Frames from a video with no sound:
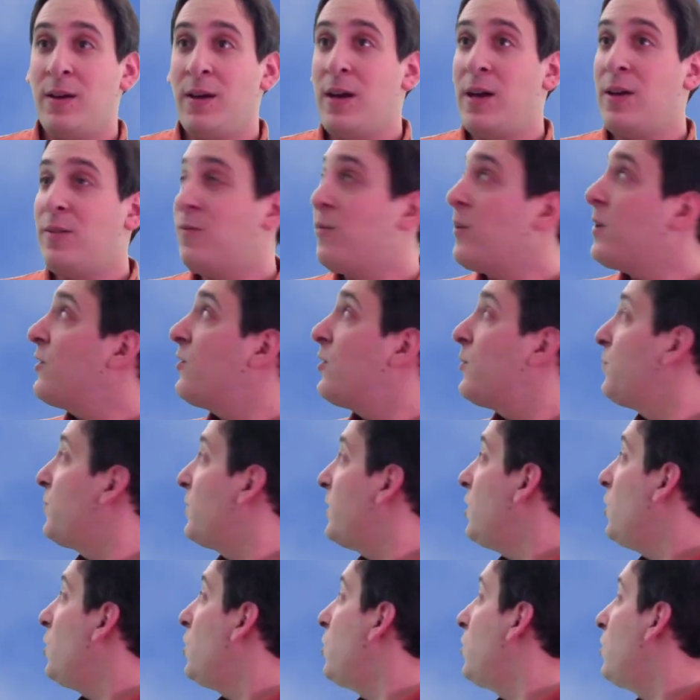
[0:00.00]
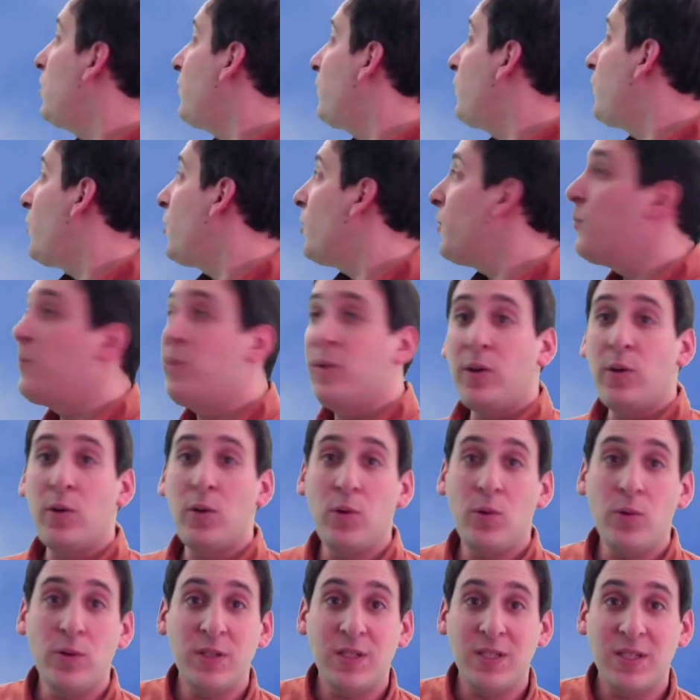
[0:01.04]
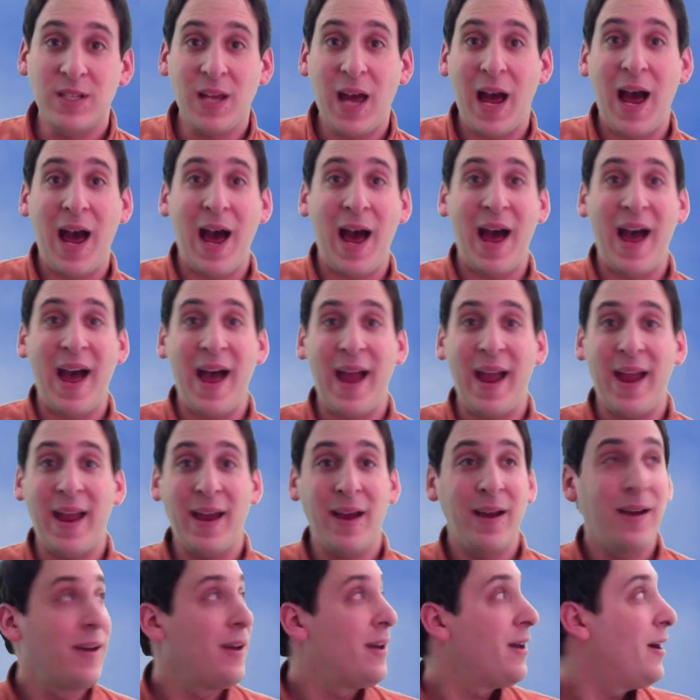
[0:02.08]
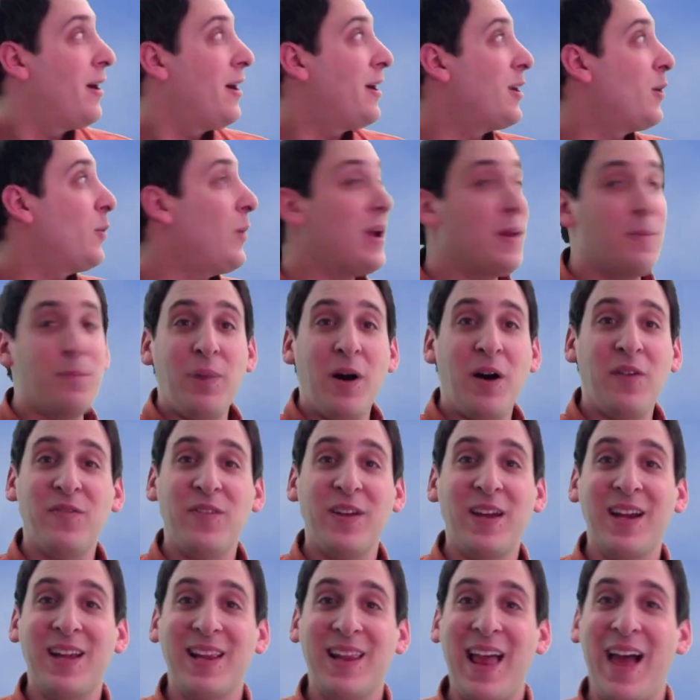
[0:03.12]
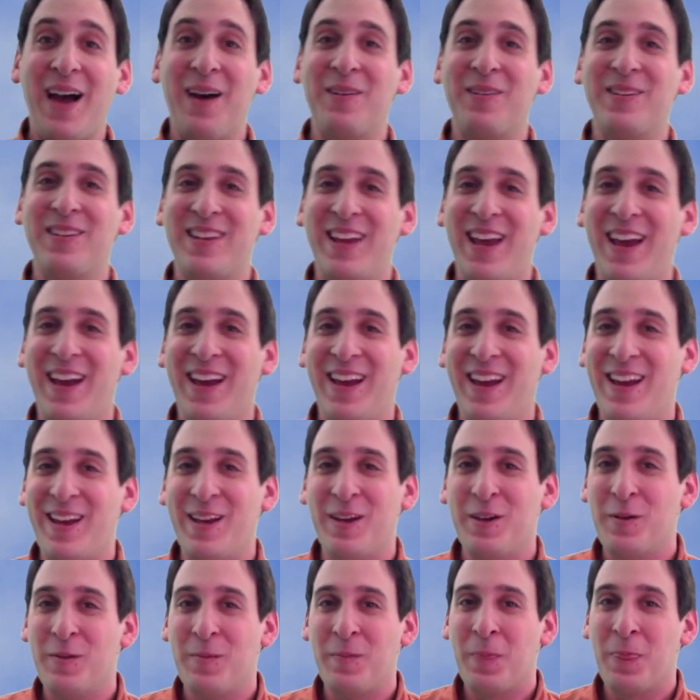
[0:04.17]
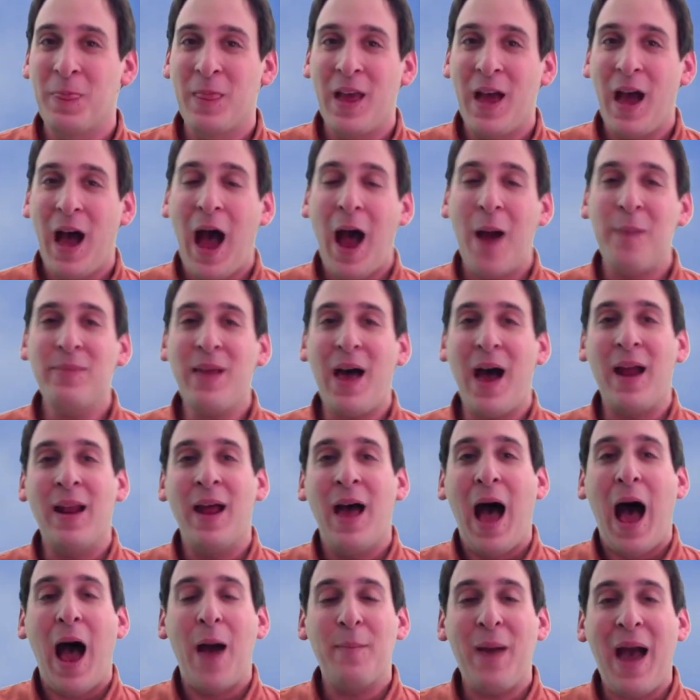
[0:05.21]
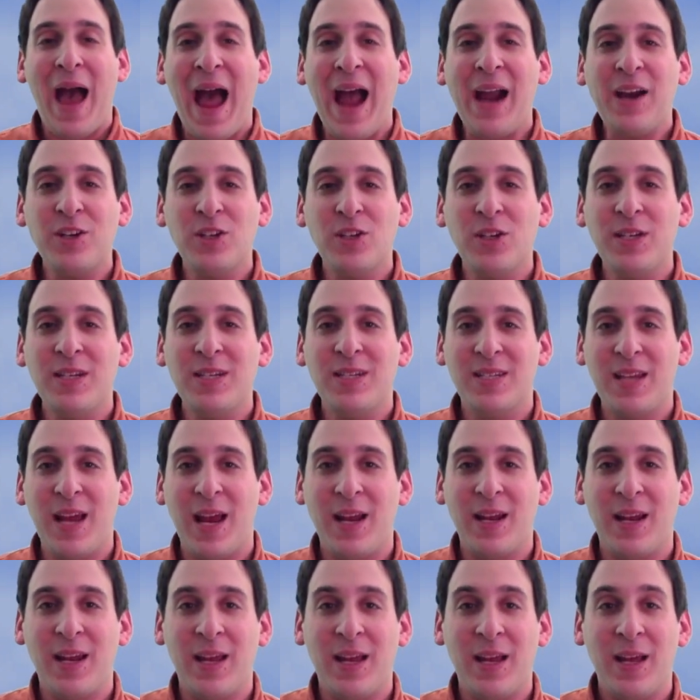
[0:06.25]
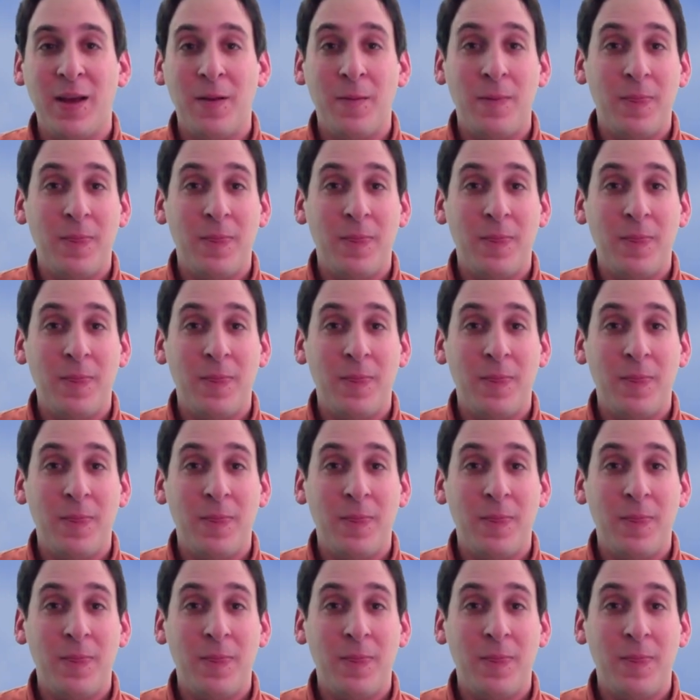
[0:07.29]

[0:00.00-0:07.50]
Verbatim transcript: in front of a beautiful blue sky on a white puffy cloud day. I'm not. I'm actually standing